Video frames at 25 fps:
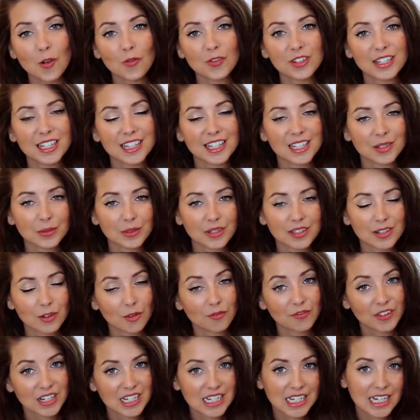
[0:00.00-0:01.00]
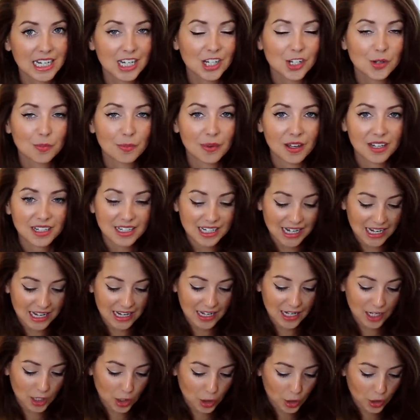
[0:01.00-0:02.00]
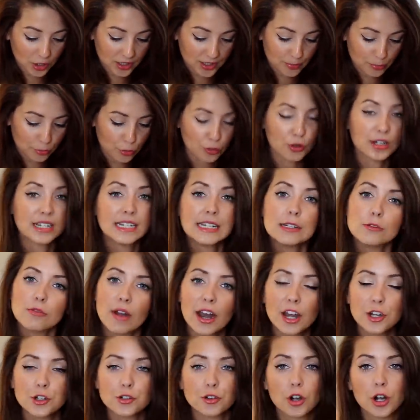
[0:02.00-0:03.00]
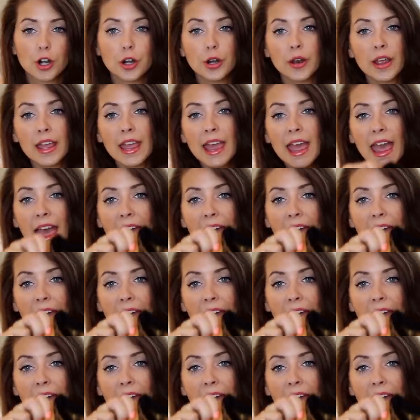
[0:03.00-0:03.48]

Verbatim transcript: Obviously this one's not vintage, but it looks pretty retro.